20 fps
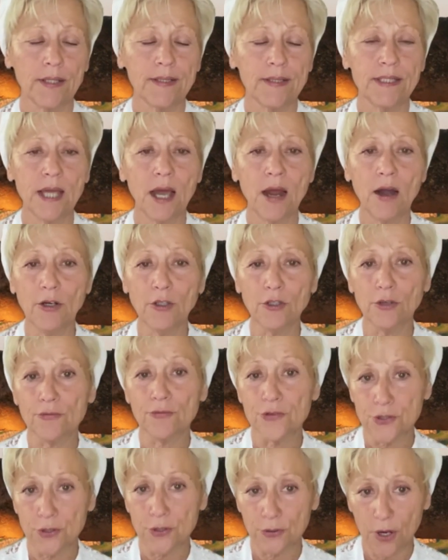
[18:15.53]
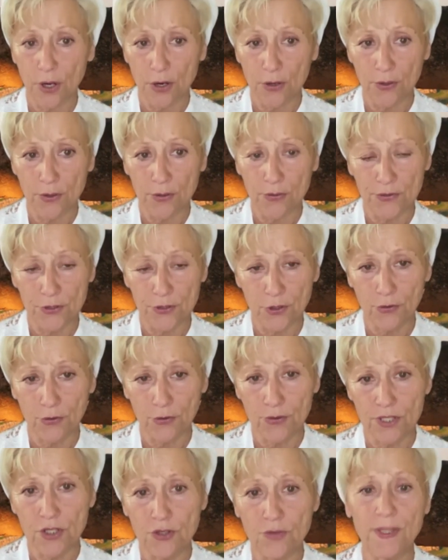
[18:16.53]
The act of
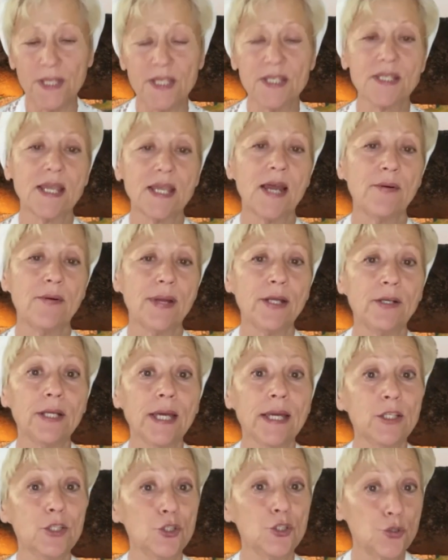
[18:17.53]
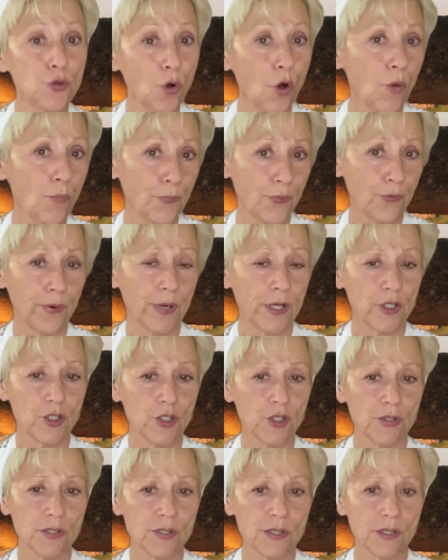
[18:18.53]
circumcision is carried in 2
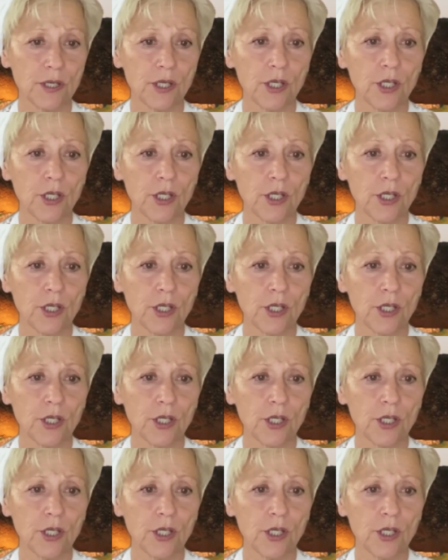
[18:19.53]
operations.